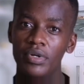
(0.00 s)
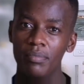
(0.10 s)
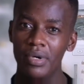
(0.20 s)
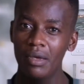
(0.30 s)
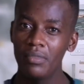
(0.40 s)

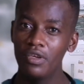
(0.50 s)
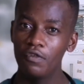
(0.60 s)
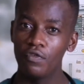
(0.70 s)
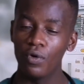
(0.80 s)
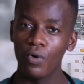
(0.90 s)
prepare me
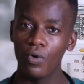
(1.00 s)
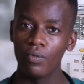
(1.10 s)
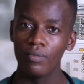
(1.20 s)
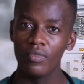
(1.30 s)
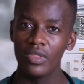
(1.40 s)
for
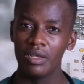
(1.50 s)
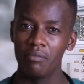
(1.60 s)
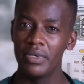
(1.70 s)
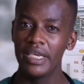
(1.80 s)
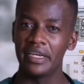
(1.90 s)

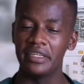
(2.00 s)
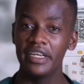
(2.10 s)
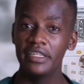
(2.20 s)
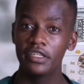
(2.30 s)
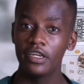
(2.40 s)
being an
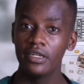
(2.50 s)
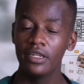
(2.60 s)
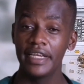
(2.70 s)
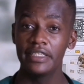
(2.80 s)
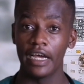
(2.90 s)

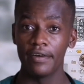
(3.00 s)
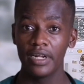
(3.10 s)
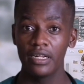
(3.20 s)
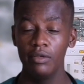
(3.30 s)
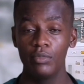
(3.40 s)
intern
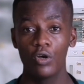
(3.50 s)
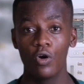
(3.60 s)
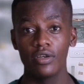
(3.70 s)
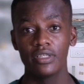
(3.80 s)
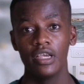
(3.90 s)
indirectly,
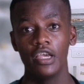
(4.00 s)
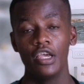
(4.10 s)
because